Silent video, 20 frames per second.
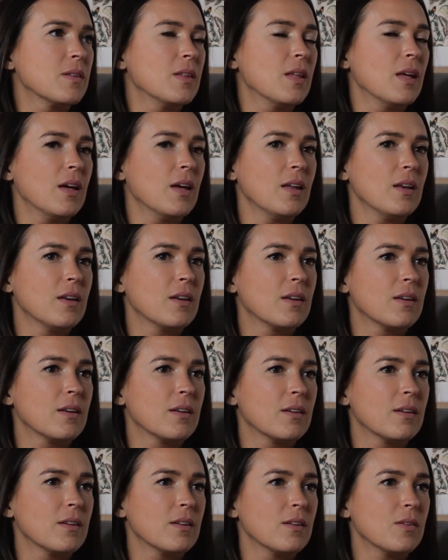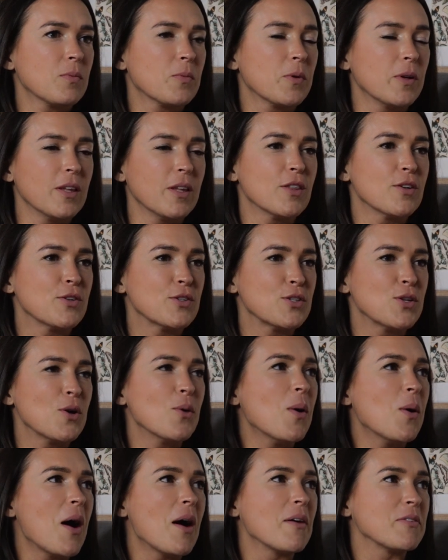that really there's
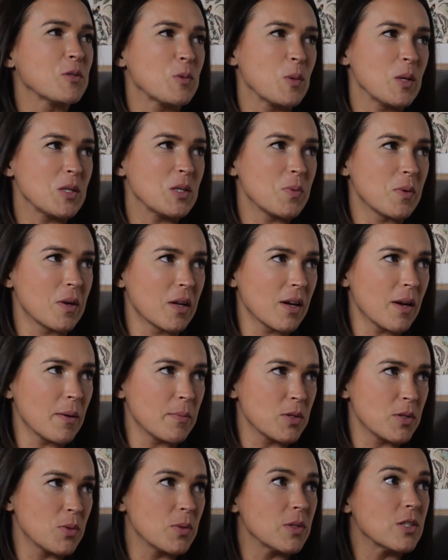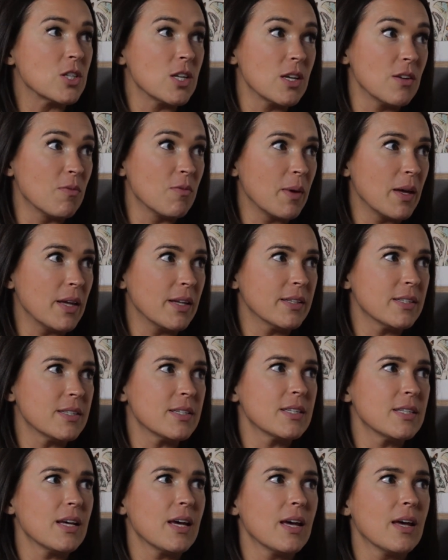no off switch when it comes to
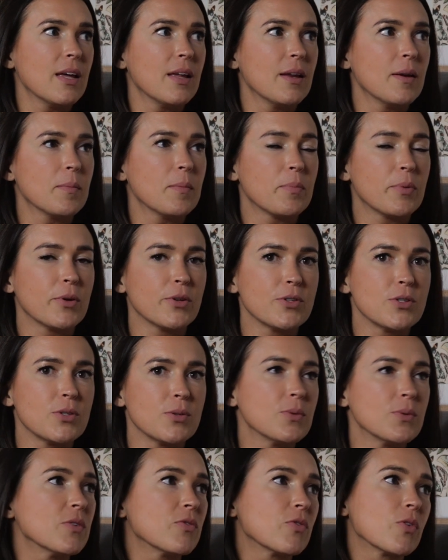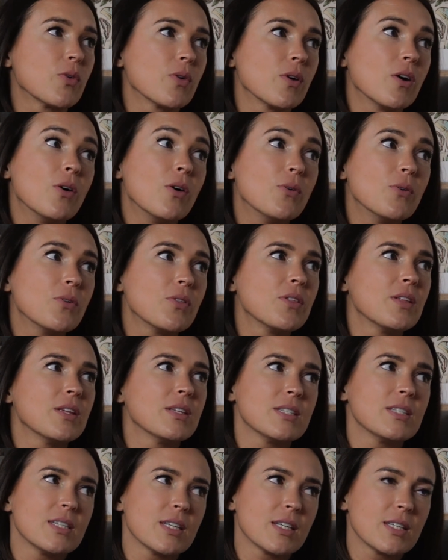achievement and pursuit of growth
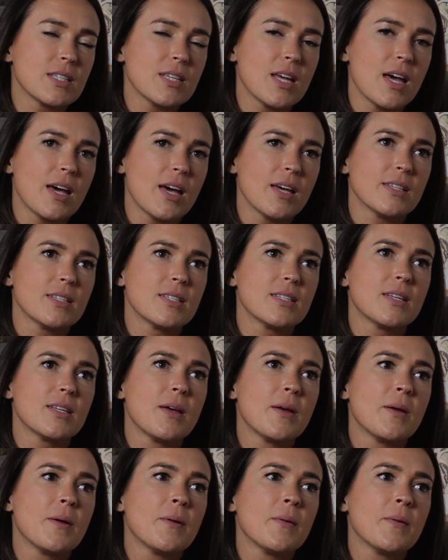and yeah. success.